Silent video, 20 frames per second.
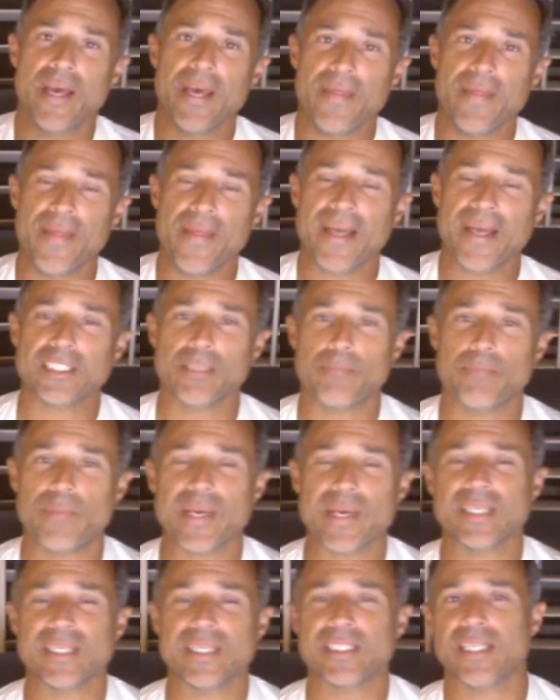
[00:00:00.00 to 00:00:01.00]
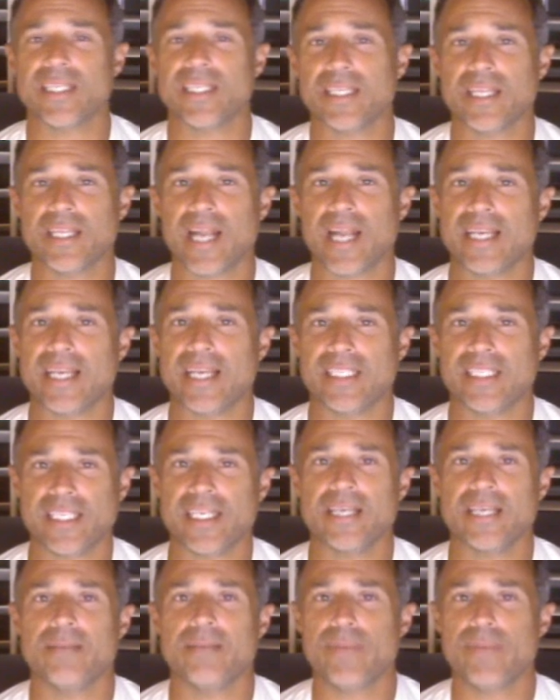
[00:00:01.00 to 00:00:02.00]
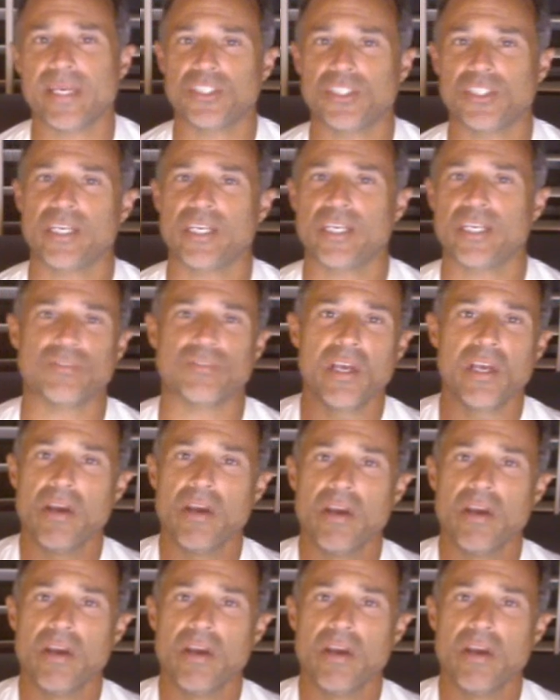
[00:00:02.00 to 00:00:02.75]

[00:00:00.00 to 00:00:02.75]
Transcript: And that's the biggest thing that I see in big shifts.